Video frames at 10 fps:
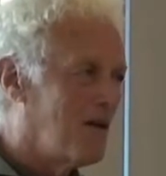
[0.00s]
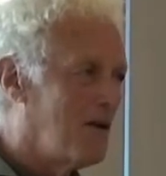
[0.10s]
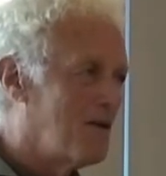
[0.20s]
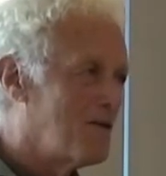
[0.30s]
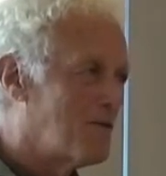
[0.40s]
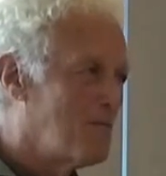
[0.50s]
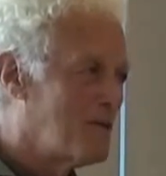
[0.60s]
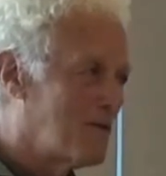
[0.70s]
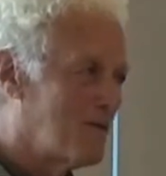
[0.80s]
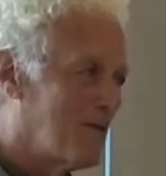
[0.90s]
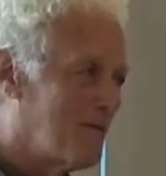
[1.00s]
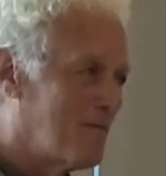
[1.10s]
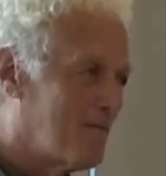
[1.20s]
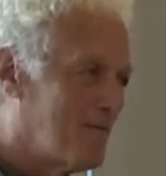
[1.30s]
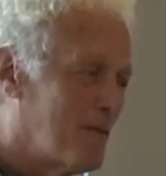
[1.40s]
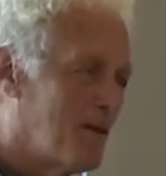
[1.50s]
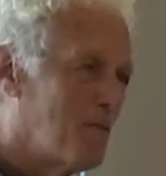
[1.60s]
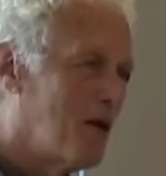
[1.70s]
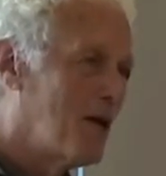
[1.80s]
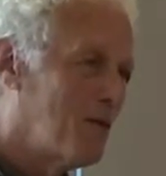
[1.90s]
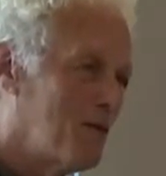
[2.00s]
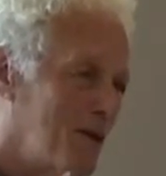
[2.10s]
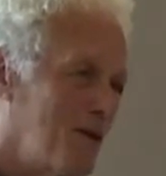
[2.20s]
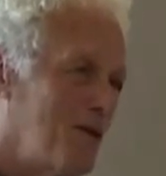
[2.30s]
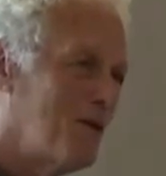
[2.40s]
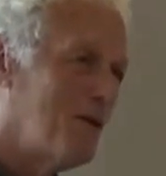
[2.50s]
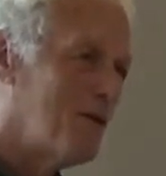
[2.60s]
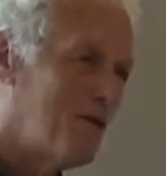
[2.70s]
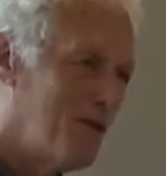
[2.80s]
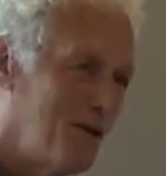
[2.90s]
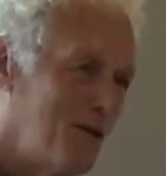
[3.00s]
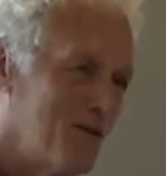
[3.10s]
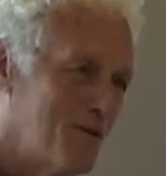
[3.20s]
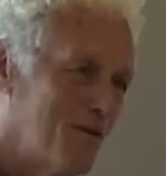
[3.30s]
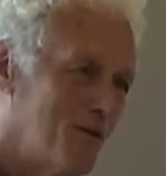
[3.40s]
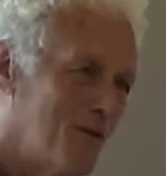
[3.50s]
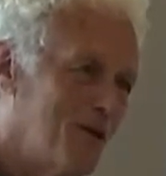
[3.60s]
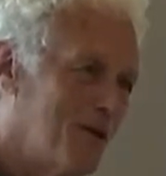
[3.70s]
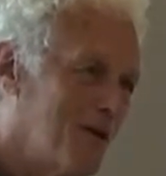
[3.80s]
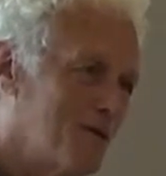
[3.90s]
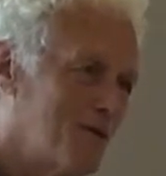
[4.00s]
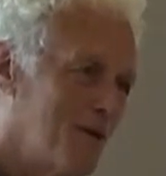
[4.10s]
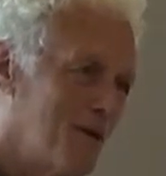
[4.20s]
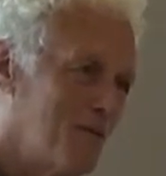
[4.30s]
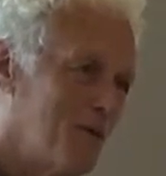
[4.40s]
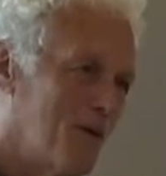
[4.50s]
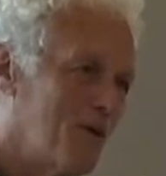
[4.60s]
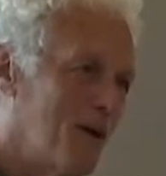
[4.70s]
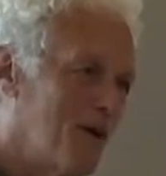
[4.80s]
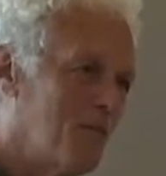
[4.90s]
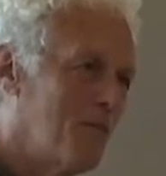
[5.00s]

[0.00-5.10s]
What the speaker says: It is a mystery. But I will tell you, in 30 years of doing the Cancer Health Program,